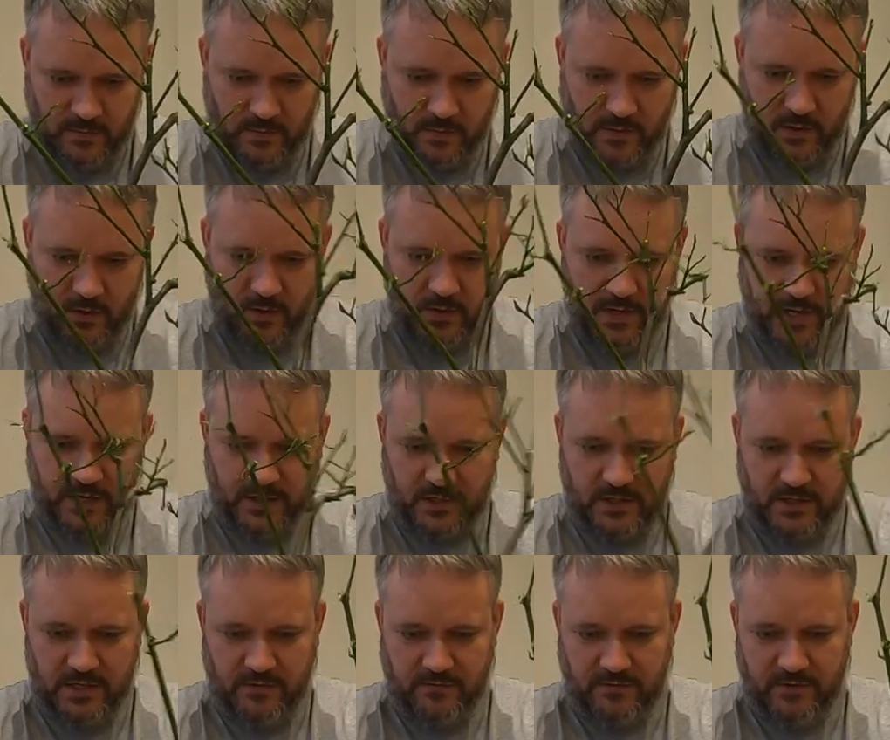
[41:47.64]
we could
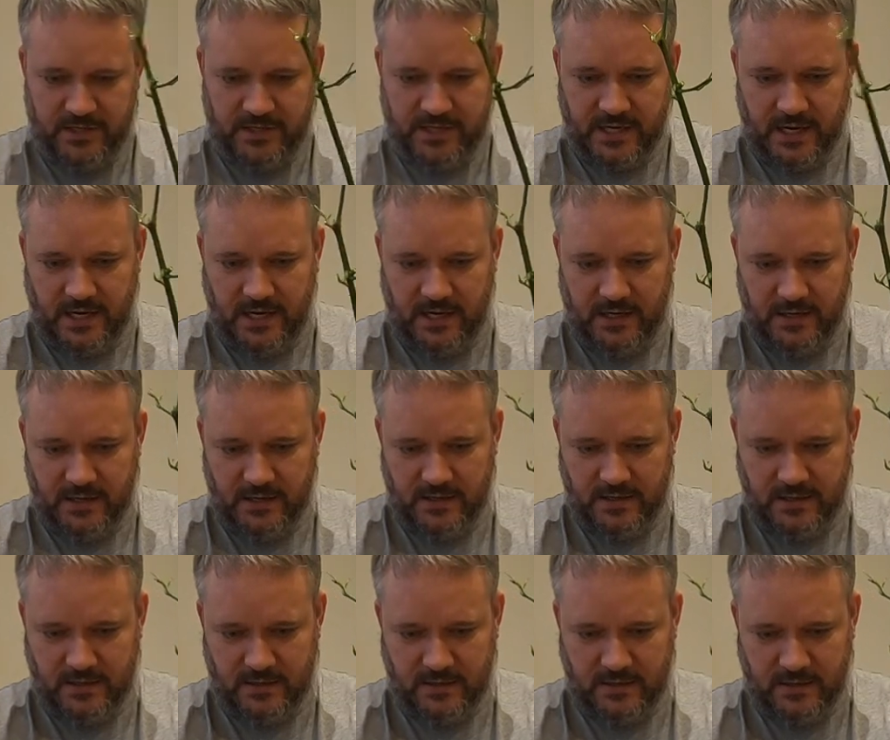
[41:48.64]
actually retain
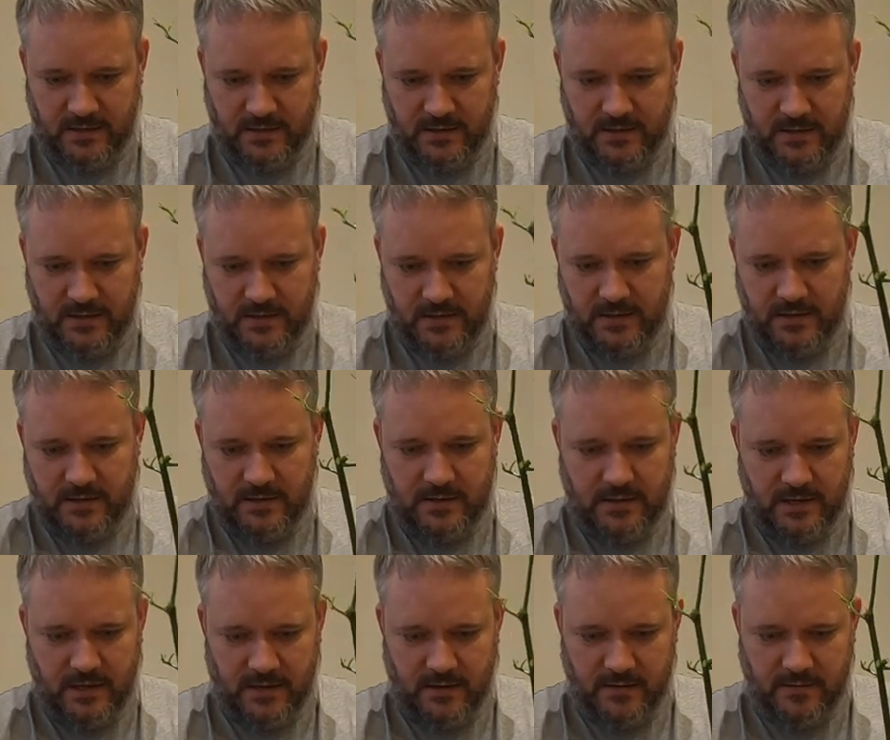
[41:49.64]

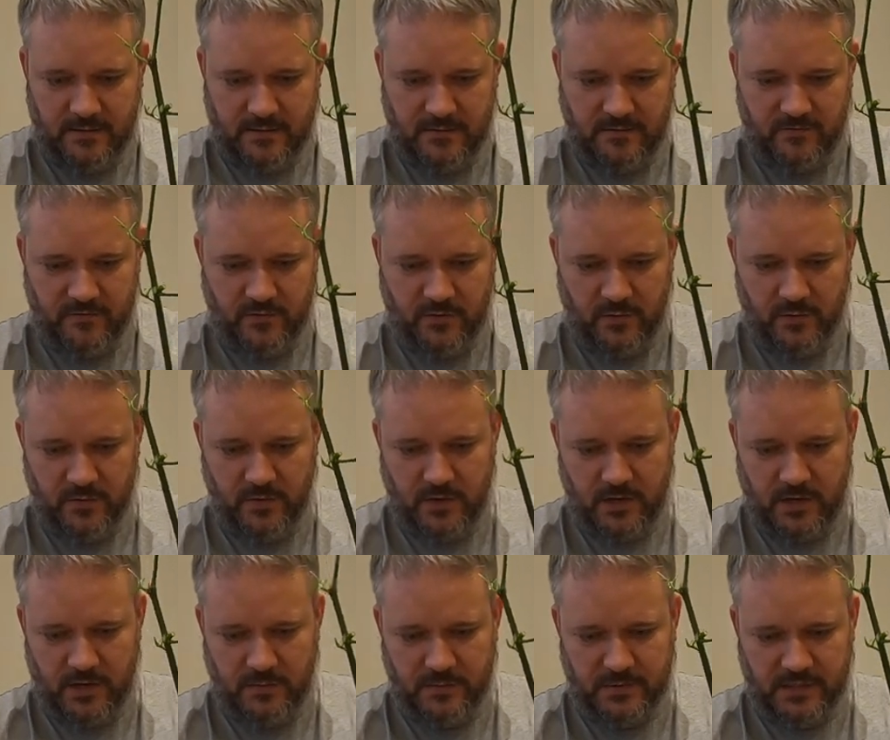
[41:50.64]
that root that
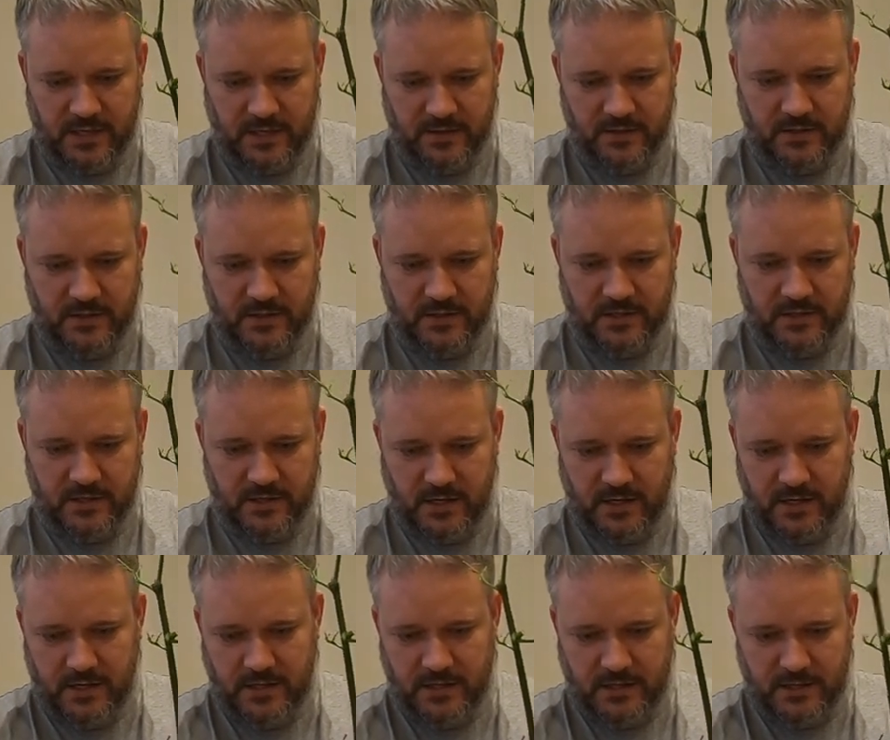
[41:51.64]
comes out to the
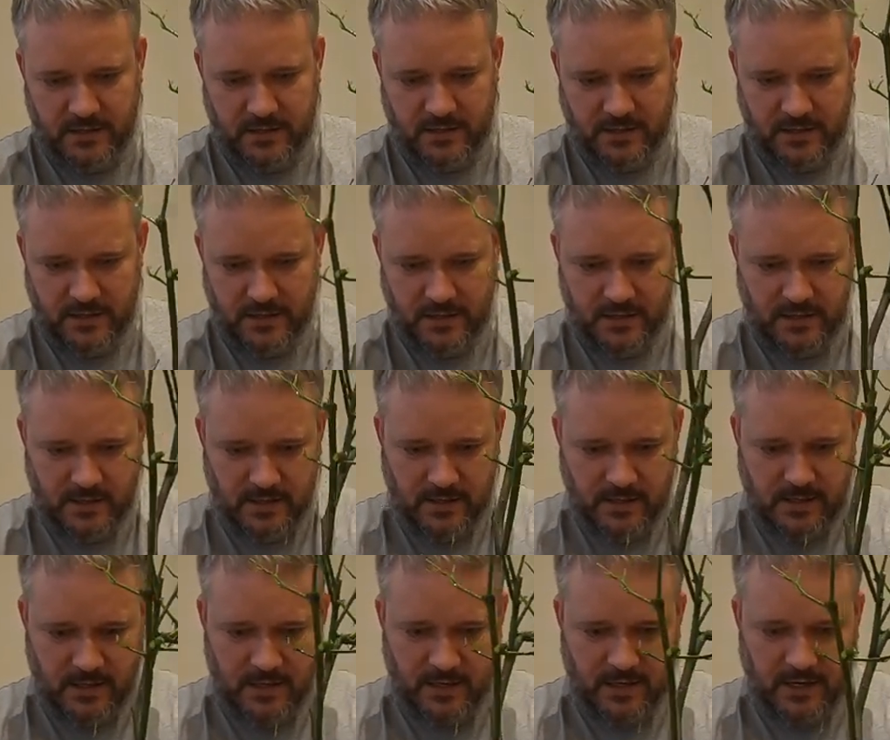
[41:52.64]
side
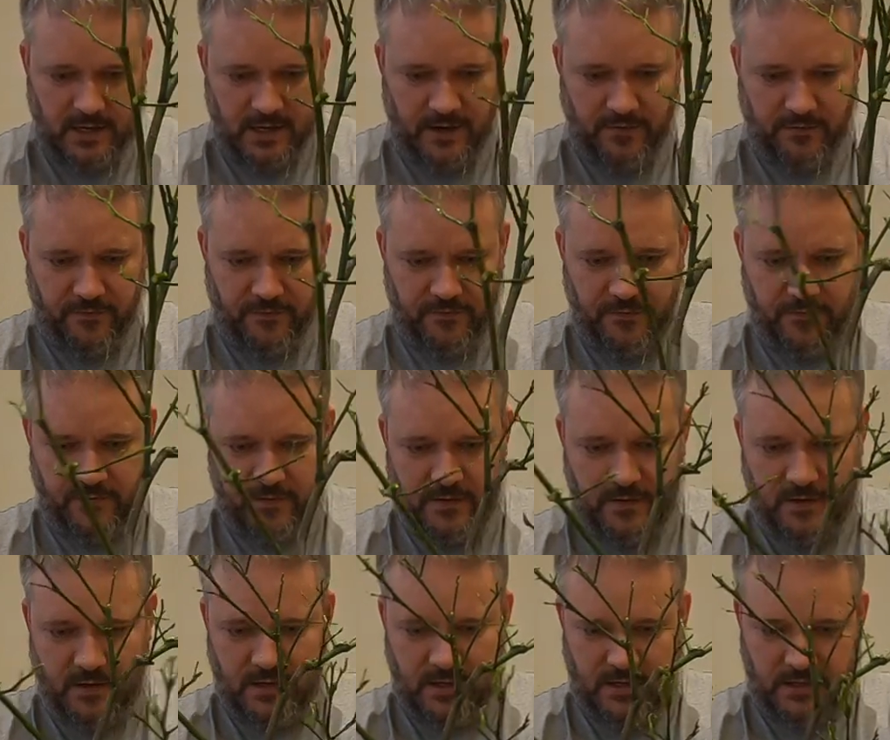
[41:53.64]
and have
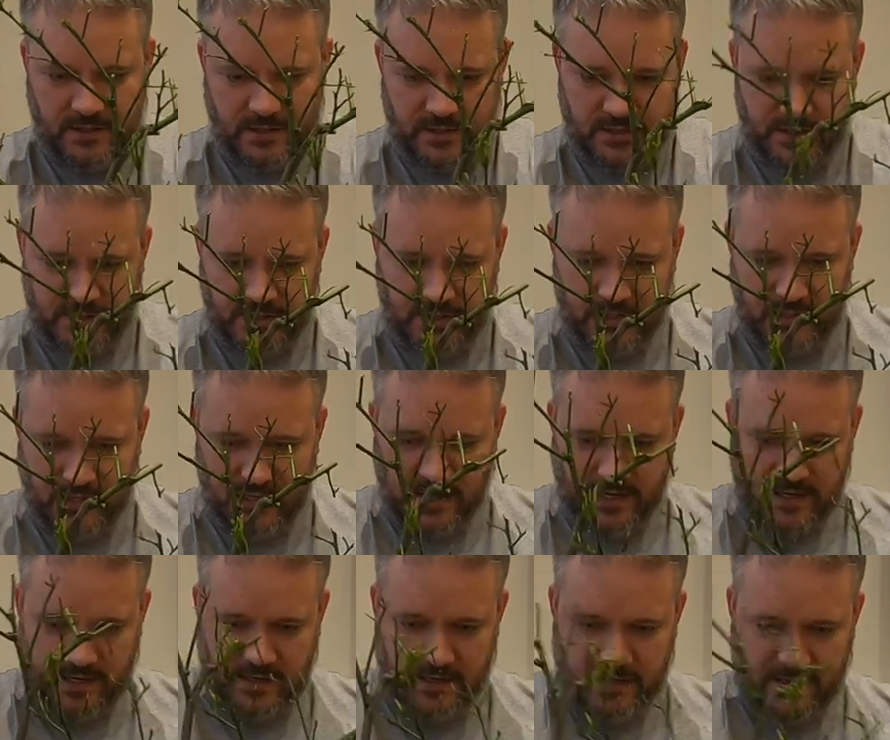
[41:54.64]
a
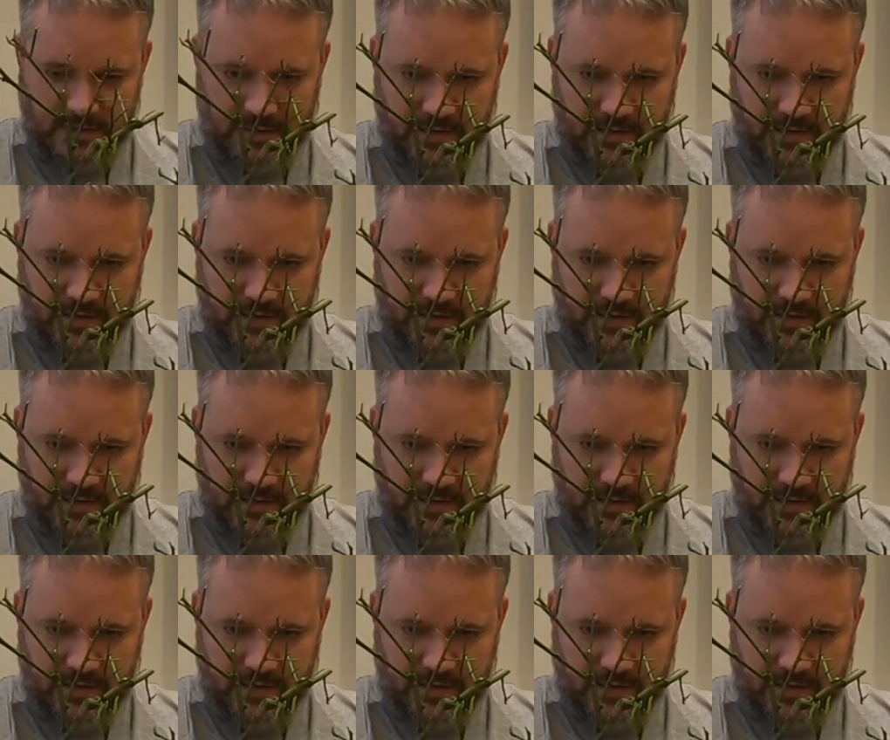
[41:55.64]
slight